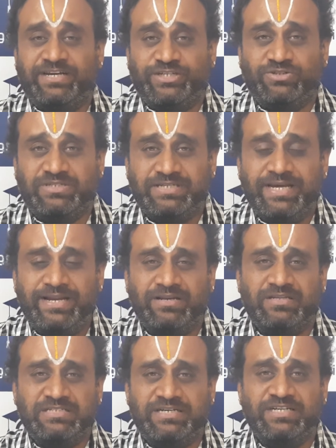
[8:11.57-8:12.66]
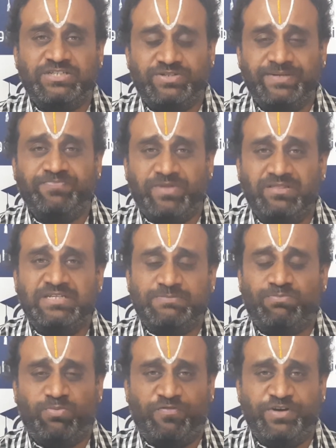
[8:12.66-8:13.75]
I should say, in this industry and this
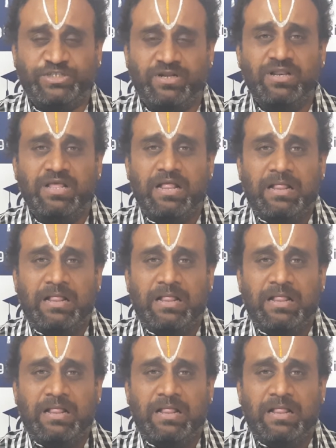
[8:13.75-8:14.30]
professional.